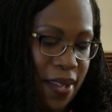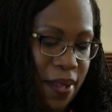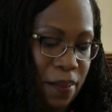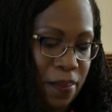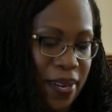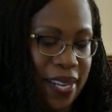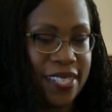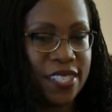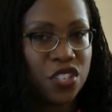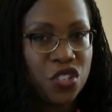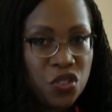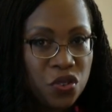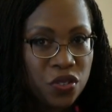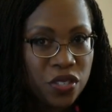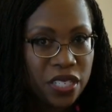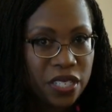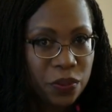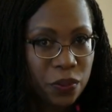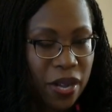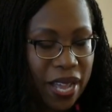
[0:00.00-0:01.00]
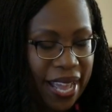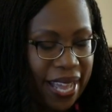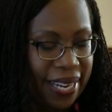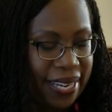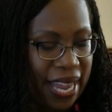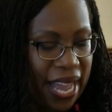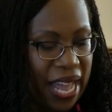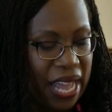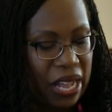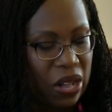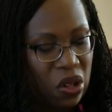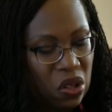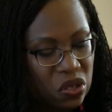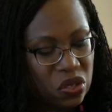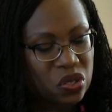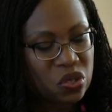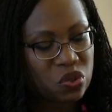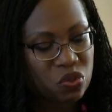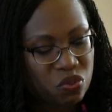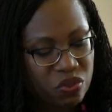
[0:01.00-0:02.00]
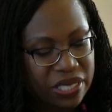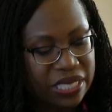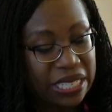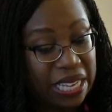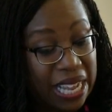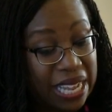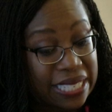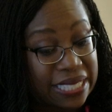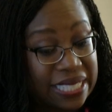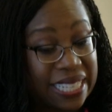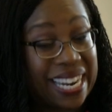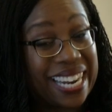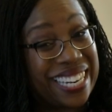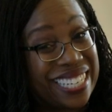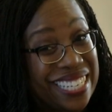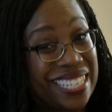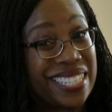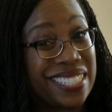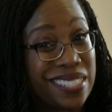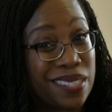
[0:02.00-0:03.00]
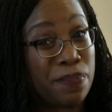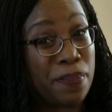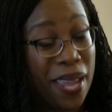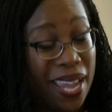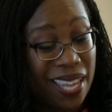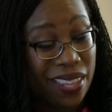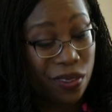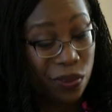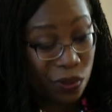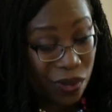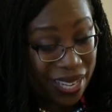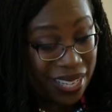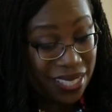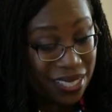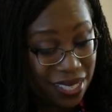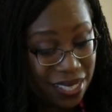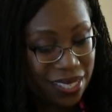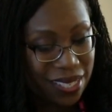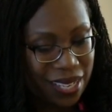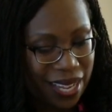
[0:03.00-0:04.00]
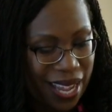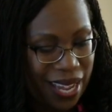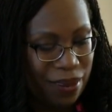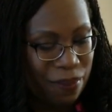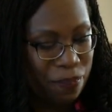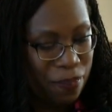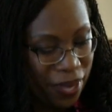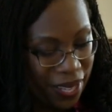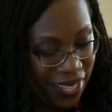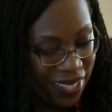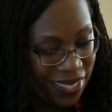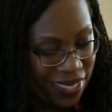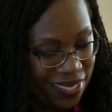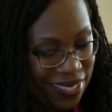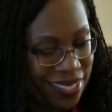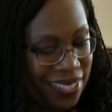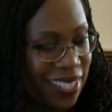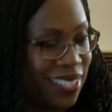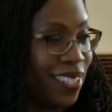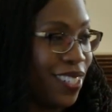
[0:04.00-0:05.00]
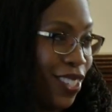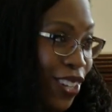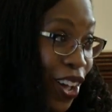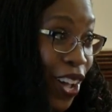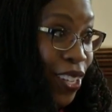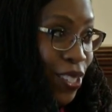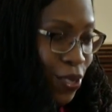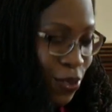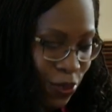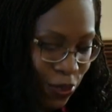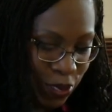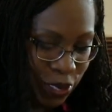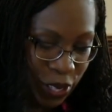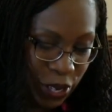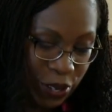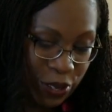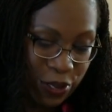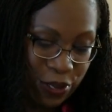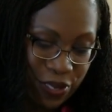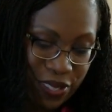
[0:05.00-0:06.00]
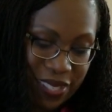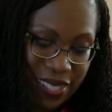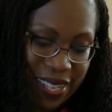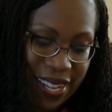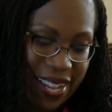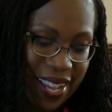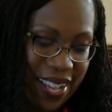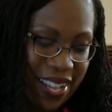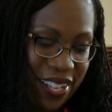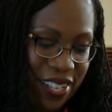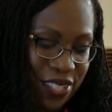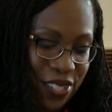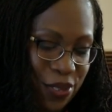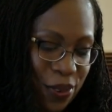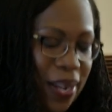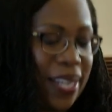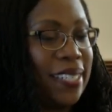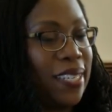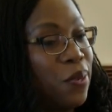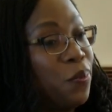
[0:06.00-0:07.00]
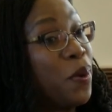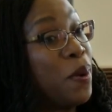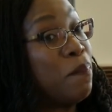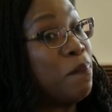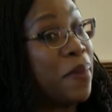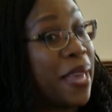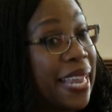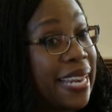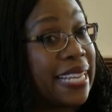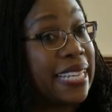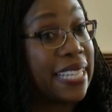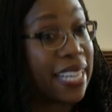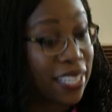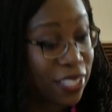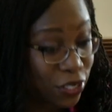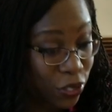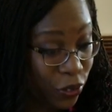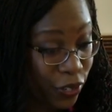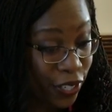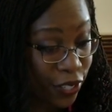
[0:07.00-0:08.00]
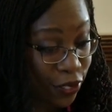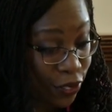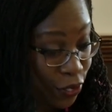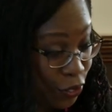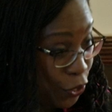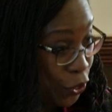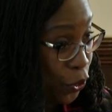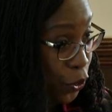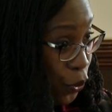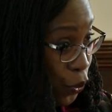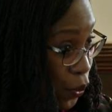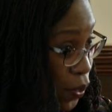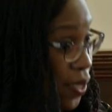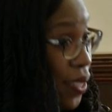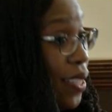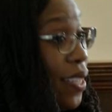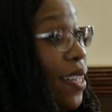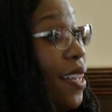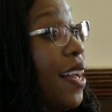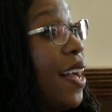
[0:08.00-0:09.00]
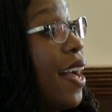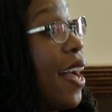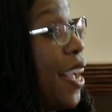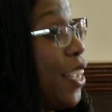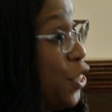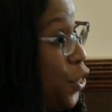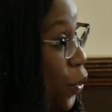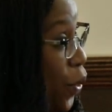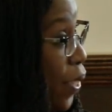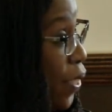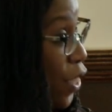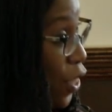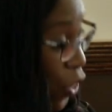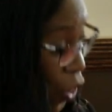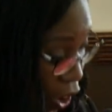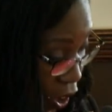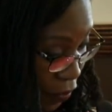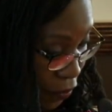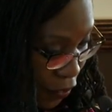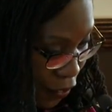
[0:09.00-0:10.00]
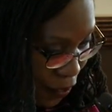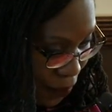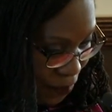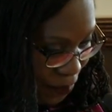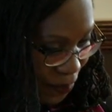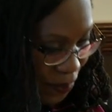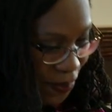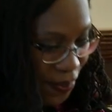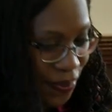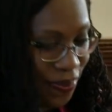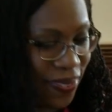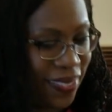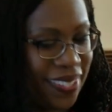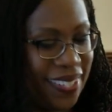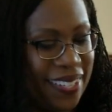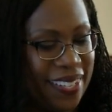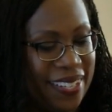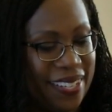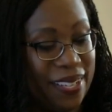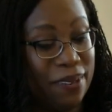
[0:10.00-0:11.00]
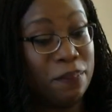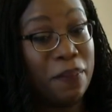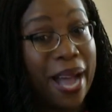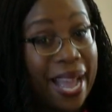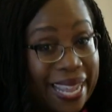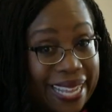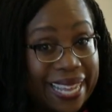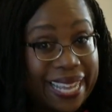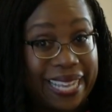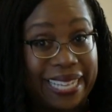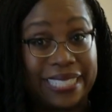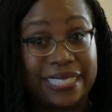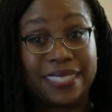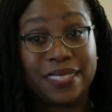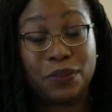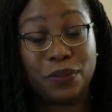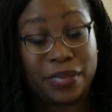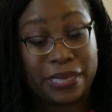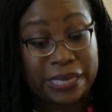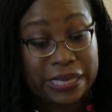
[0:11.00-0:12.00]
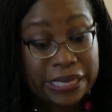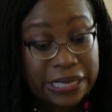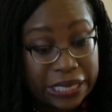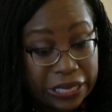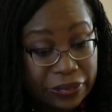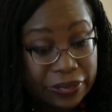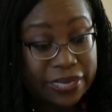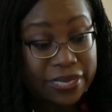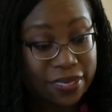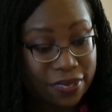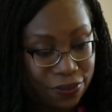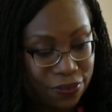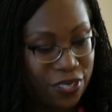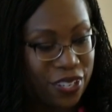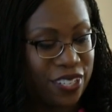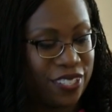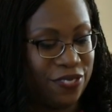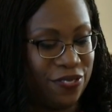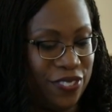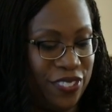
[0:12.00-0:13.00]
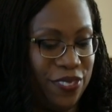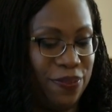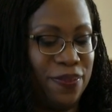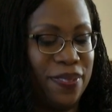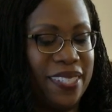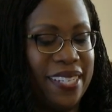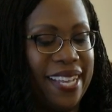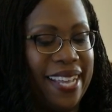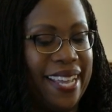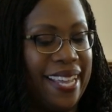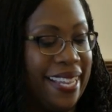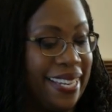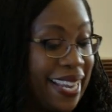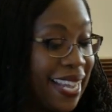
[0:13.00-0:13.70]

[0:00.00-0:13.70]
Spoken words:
but as a newlywed, I also realized that I needed to pay the rent and bills and law school loans, so I did what many young lawyers do. I joined a law firm. In my case, it was a series of law firms. In